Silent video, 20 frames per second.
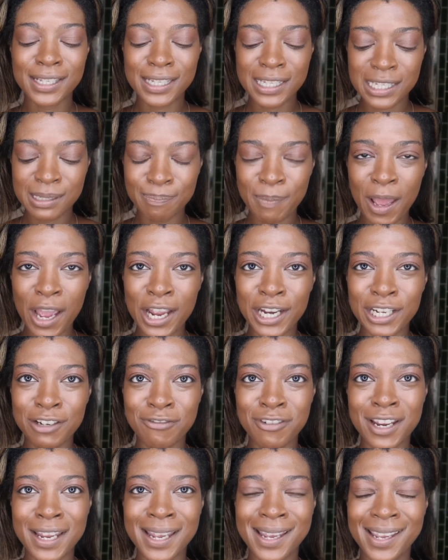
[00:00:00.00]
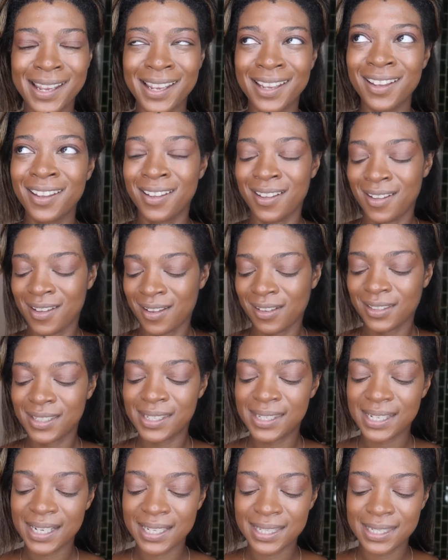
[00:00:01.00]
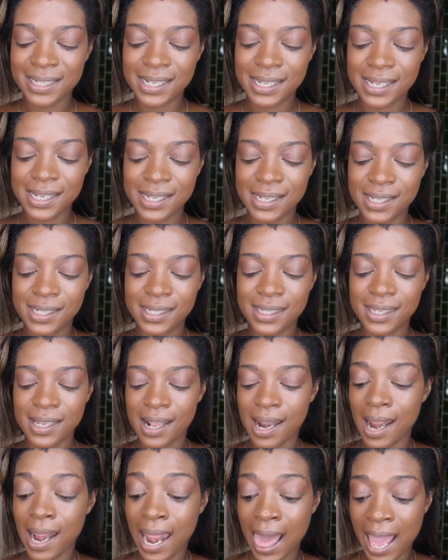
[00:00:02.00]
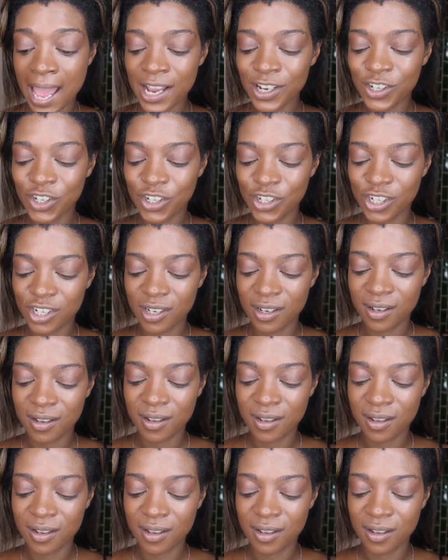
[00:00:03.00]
spidery 60s lash.